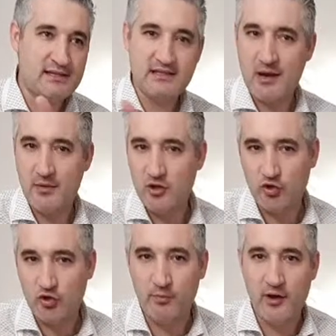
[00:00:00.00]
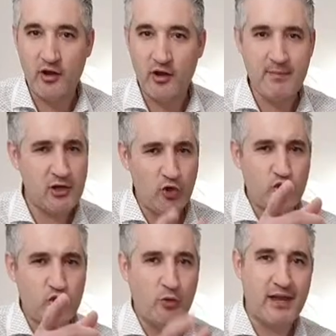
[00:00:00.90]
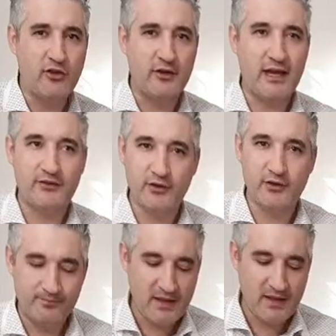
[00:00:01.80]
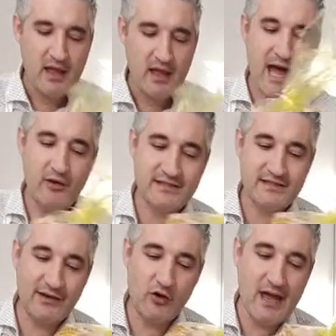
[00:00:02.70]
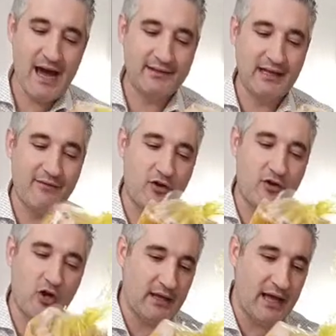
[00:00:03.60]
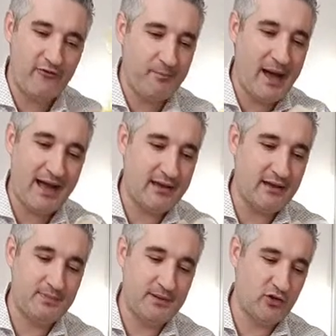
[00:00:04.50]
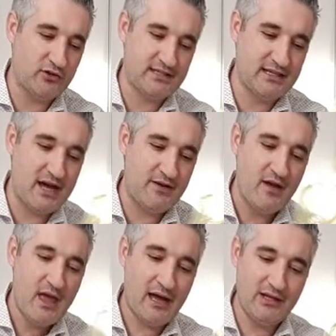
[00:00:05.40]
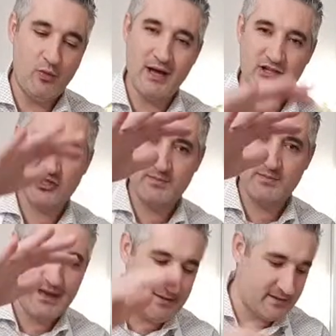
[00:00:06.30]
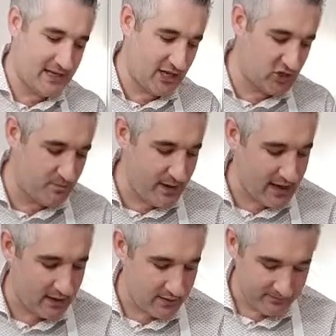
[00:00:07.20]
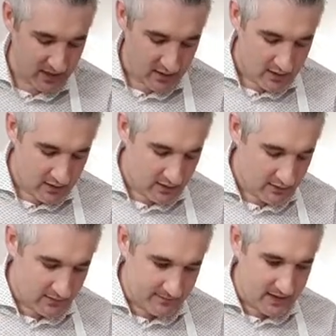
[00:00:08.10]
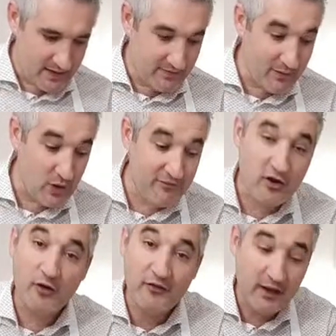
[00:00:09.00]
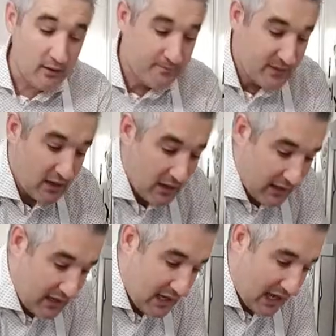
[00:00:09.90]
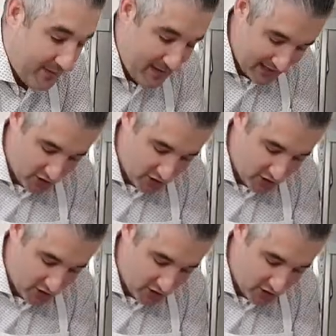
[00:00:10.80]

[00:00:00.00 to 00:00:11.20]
Instagram and YouTube. No, yeah, but YouTube can donate too. Now, savoiardi. I've got half packet because it's enough. Otherwise, just buy a large bag. Then we have coffee. Here I made